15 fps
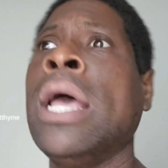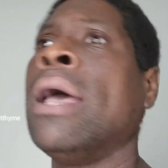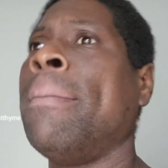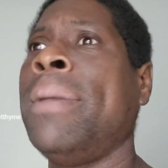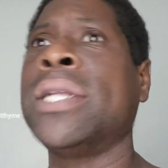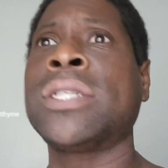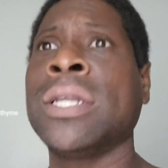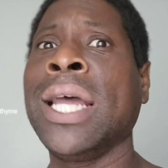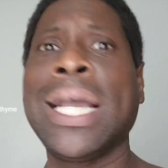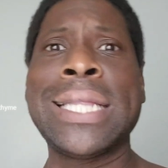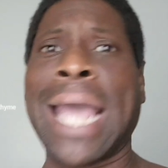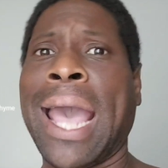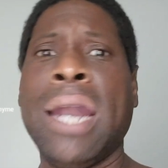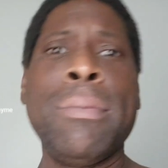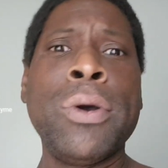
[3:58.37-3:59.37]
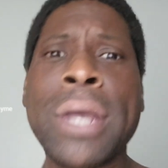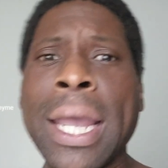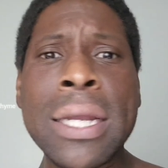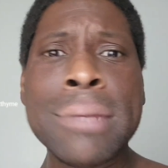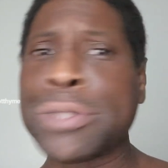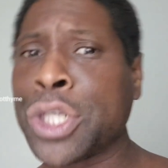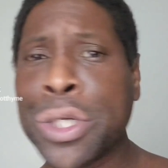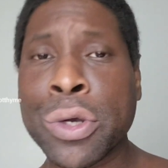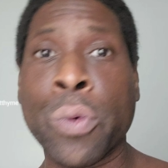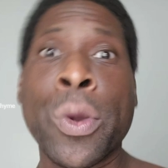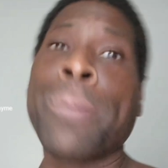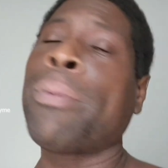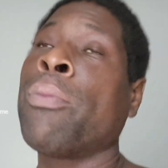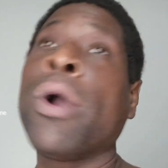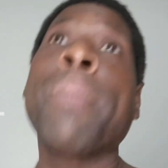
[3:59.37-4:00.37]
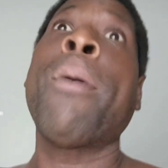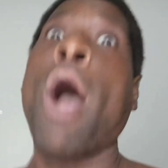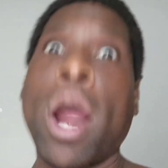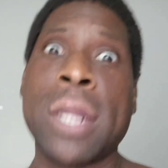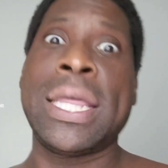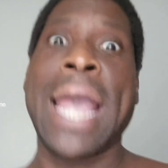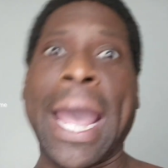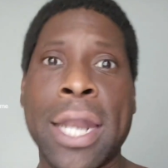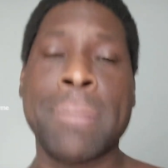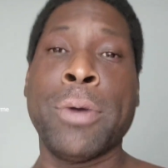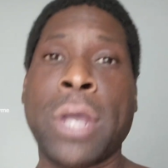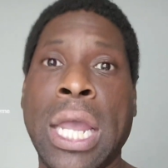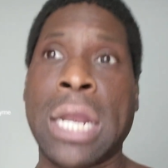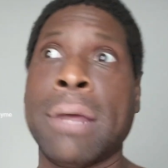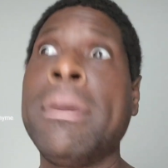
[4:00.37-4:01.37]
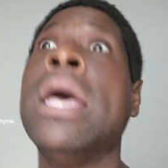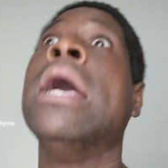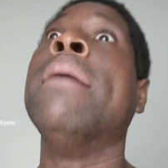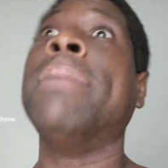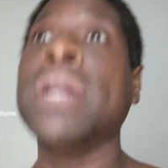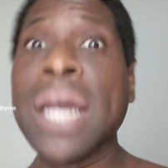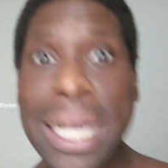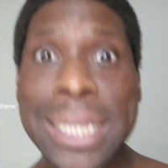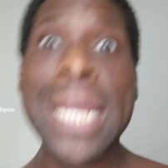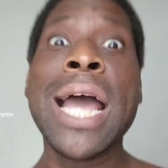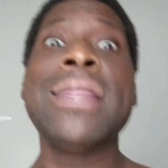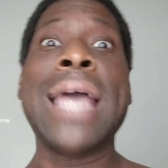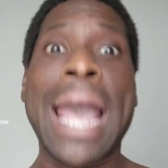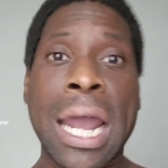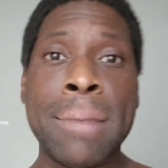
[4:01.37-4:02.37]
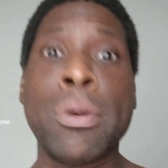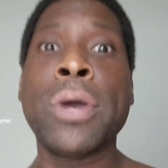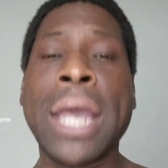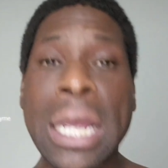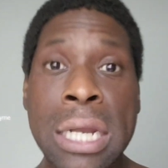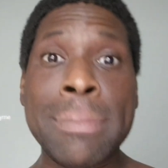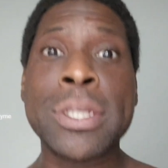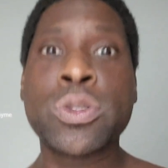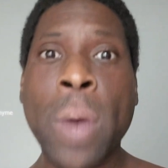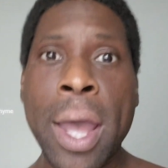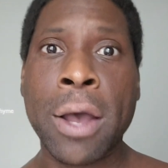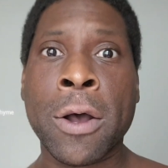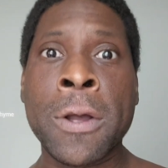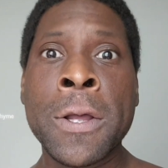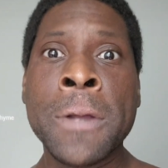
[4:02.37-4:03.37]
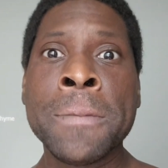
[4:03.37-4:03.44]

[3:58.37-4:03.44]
Bitch, look at the animal kingdom too. We're part of the animal kingdom, but look at the other animal kingdom as well.